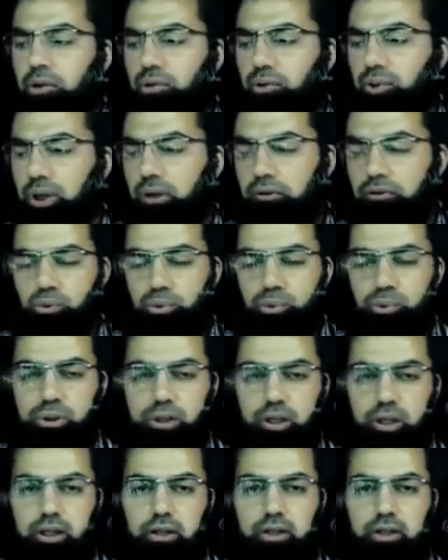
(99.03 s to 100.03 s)
We have two
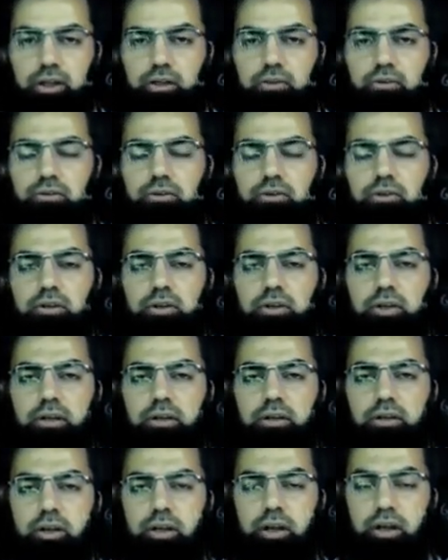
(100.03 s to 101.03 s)
electrical
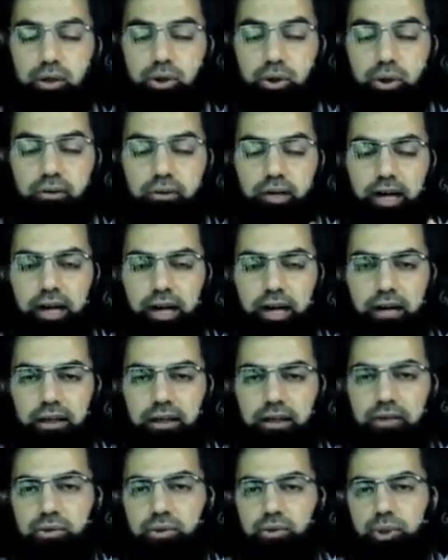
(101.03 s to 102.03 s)
circuits. We have at
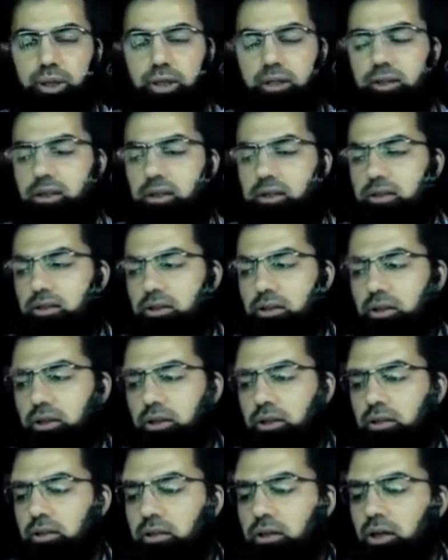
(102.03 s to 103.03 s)
least two electrical
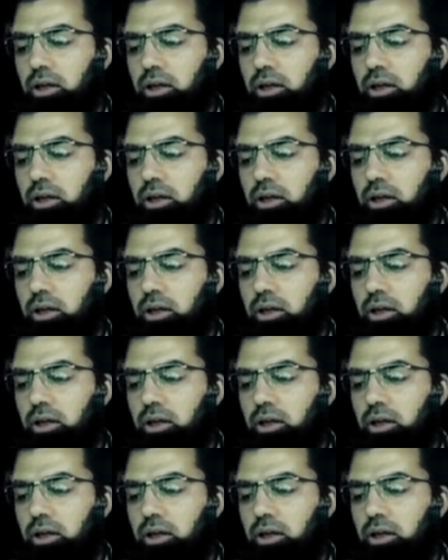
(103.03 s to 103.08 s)
circuits.